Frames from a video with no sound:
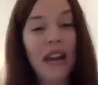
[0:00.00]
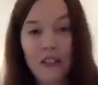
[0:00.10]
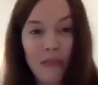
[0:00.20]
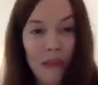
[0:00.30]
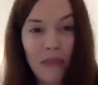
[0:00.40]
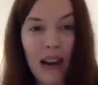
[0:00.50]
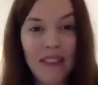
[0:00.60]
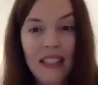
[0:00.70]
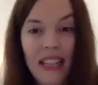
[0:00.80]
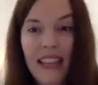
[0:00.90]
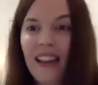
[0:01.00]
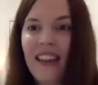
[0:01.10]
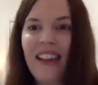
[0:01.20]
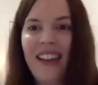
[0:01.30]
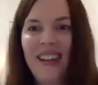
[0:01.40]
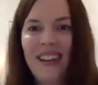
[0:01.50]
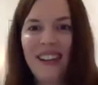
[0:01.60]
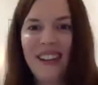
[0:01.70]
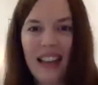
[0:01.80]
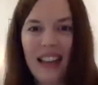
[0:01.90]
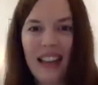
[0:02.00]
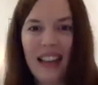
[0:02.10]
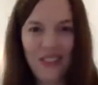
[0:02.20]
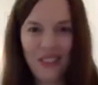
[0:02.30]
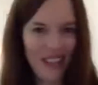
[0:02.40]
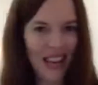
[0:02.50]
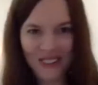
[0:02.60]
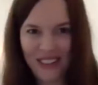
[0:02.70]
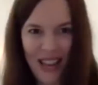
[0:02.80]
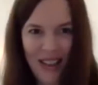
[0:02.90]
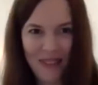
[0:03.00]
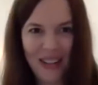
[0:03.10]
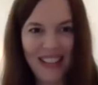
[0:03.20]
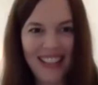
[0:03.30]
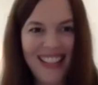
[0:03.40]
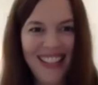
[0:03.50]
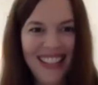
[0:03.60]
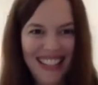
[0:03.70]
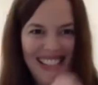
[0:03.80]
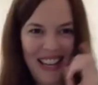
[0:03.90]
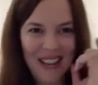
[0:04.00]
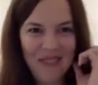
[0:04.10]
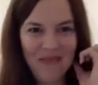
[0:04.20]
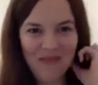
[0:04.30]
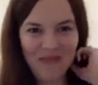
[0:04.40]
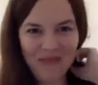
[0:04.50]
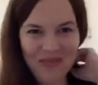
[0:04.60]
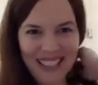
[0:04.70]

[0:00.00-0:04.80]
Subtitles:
to me privately. I can answer, not saying your name or anything. But